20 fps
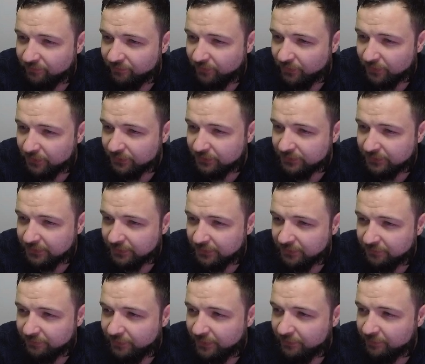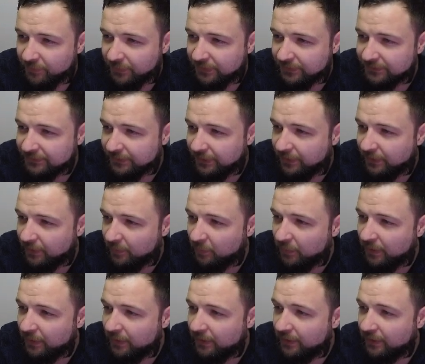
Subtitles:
first 5-minute setup.